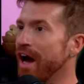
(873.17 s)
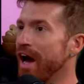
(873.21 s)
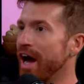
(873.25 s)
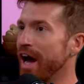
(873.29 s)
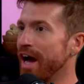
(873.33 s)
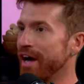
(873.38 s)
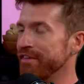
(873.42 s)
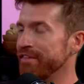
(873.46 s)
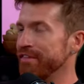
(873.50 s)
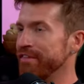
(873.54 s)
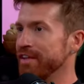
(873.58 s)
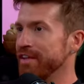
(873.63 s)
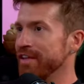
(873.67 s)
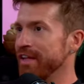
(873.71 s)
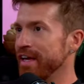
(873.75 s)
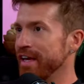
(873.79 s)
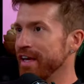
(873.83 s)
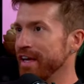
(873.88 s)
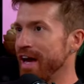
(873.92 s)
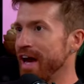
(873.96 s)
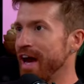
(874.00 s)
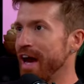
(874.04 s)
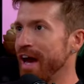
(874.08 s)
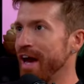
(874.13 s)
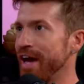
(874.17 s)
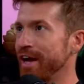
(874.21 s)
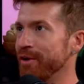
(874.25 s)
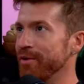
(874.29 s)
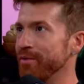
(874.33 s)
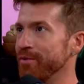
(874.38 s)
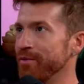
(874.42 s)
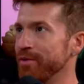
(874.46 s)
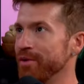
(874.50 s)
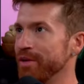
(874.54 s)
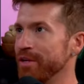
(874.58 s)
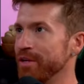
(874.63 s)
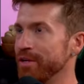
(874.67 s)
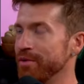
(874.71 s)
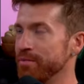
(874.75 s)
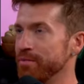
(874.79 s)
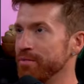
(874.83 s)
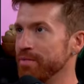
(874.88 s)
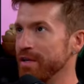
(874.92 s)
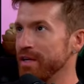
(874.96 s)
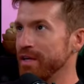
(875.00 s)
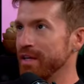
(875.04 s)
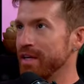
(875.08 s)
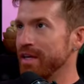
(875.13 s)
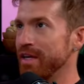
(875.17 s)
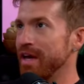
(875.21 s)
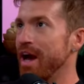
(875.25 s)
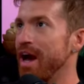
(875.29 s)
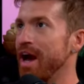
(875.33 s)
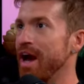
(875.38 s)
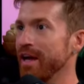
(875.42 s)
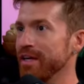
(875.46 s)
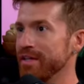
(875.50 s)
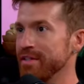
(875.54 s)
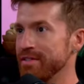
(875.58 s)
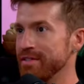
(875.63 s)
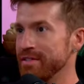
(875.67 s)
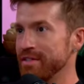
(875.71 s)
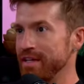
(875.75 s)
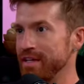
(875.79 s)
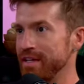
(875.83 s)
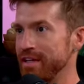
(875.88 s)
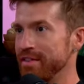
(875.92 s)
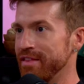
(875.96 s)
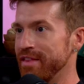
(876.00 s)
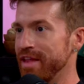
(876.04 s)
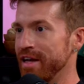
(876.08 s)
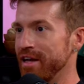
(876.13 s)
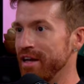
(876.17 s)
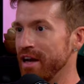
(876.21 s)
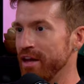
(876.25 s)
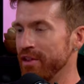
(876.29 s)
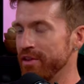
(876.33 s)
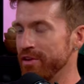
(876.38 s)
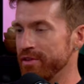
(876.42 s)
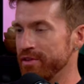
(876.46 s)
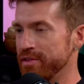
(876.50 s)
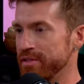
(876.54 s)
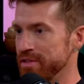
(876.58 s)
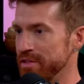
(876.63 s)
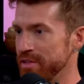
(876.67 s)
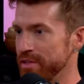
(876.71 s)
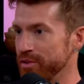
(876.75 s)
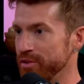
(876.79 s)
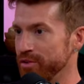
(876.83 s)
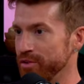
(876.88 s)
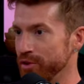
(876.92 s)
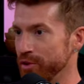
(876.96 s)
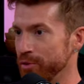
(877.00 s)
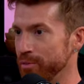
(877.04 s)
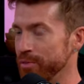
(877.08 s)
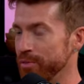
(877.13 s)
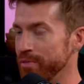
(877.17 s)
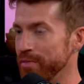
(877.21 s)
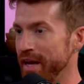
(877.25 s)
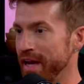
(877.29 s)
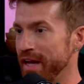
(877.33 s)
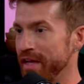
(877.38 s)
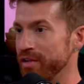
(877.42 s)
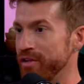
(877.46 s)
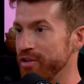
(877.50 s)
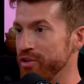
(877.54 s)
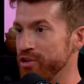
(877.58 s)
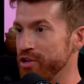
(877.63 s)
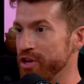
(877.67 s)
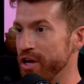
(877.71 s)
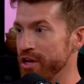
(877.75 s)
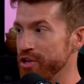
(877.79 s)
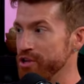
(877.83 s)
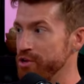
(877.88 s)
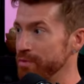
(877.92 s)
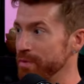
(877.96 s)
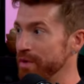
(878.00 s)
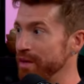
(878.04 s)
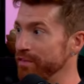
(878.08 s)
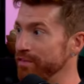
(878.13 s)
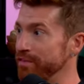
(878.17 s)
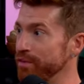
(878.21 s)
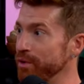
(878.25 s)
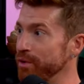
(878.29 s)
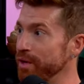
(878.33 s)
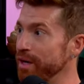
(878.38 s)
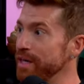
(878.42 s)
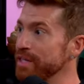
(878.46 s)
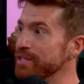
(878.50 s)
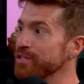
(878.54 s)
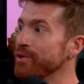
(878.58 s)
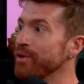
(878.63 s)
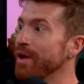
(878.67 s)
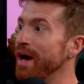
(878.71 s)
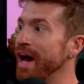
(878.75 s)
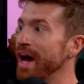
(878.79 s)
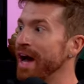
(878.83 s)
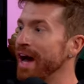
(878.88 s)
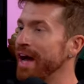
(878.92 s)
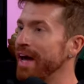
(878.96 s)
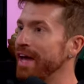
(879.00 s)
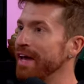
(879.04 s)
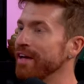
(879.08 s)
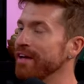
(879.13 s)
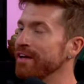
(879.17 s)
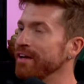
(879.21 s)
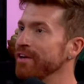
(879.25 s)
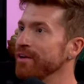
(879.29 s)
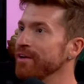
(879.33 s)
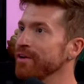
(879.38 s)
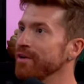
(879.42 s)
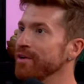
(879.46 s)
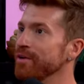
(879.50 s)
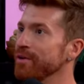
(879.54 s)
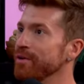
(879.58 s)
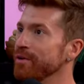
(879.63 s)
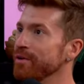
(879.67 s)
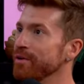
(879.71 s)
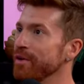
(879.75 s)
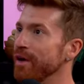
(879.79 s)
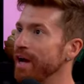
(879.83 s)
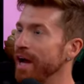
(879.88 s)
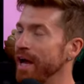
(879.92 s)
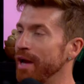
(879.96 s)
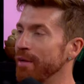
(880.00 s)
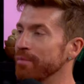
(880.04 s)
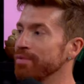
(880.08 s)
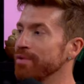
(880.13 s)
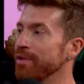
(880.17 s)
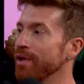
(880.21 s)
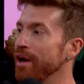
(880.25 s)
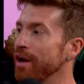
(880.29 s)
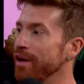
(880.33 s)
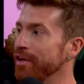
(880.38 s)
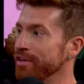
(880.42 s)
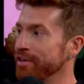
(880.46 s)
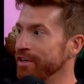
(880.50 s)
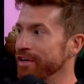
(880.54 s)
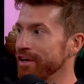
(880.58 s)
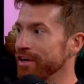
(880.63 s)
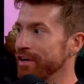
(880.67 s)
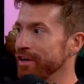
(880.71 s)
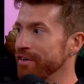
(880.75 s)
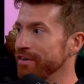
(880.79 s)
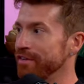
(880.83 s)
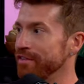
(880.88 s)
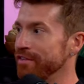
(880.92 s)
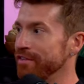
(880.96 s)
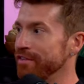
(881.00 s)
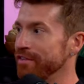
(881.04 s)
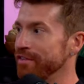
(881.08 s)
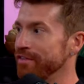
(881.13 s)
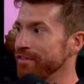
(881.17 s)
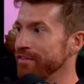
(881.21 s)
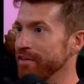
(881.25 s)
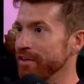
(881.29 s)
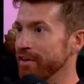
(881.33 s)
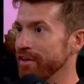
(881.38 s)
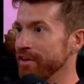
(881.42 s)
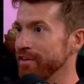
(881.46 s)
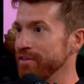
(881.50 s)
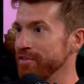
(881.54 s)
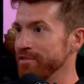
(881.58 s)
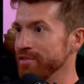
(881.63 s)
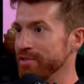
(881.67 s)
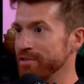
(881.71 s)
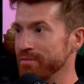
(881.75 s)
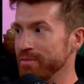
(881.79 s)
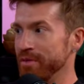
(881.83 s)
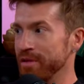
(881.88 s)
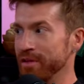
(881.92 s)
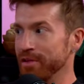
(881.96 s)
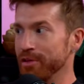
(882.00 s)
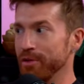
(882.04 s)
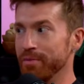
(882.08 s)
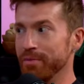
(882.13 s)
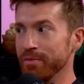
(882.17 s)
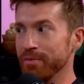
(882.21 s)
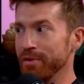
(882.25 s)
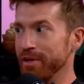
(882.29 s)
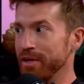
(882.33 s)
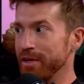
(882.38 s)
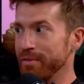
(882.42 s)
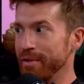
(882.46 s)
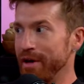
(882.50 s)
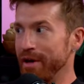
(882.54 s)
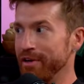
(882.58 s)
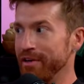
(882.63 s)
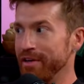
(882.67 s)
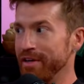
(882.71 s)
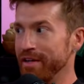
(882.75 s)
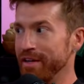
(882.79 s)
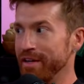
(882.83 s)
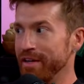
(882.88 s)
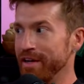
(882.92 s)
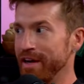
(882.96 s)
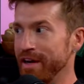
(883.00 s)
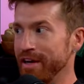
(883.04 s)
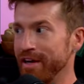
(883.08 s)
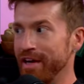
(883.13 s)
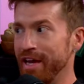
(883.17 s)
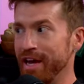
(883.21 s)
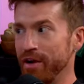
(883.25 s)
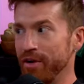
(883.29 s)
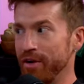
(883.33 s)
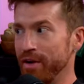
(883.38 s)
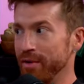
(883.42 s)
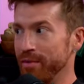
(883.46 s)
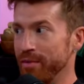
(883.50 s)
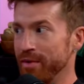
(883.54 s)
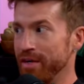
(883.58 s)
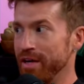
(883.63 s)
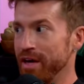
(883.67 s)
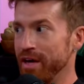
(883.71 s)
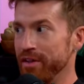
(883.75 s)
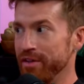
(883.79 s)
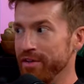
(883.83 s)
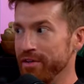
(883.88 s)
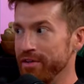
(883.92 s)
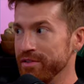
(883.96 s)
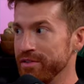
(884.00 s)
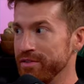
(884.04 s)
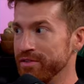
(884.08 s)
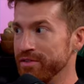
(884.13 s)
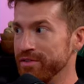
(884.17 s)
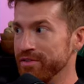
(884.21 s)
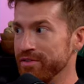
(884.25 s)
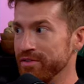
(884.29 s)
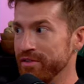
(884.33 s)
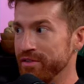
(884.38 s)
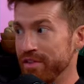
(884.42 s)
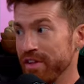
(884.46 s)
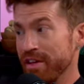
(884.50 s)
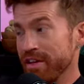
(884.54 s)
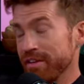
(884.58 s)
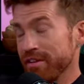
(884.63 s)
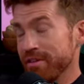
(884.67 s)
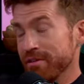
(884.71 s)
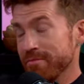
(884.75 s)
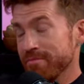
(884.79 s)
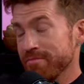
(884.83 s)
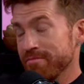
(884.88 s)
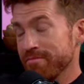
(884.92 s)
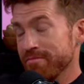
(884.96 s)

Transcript: I feel like I would be cognizant that others in the group might judge me for it. So yes. I applaud her for just being an open book about it and not caring what others think.